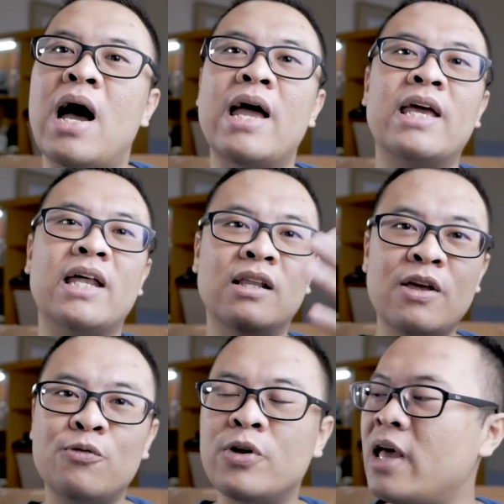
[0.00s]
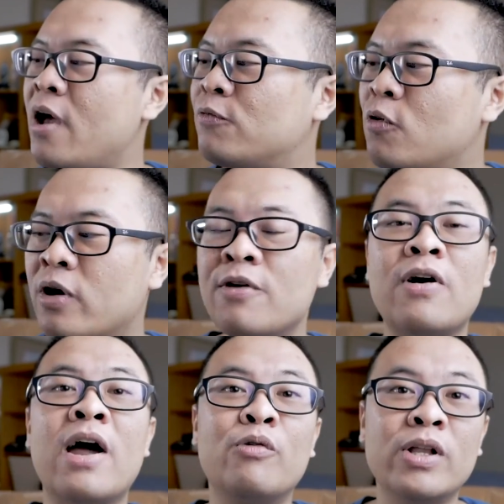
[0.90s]
I can live with f4
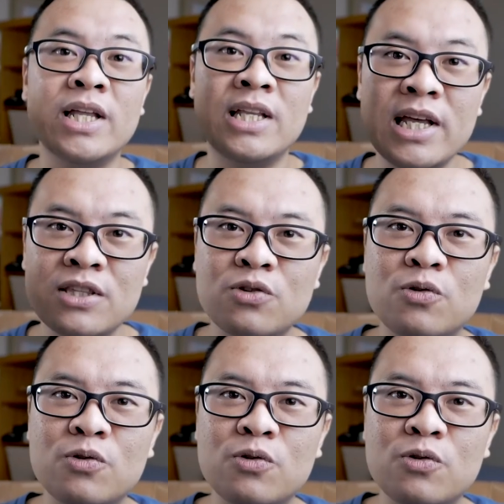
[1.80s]
if I really need